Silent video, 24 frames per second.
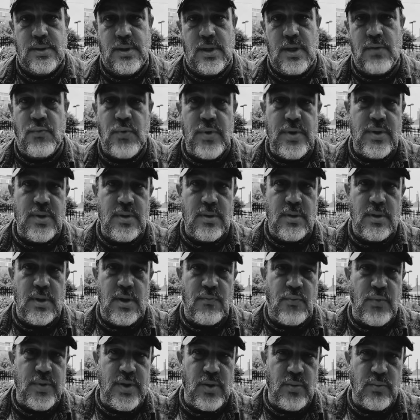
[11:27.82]

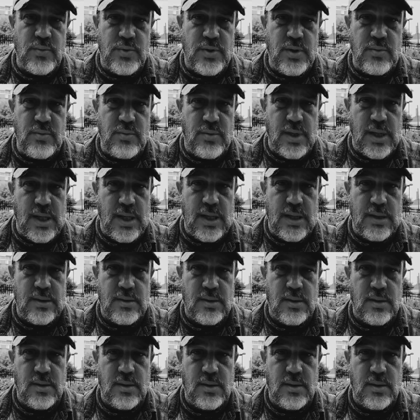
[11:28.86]
If we don't do that,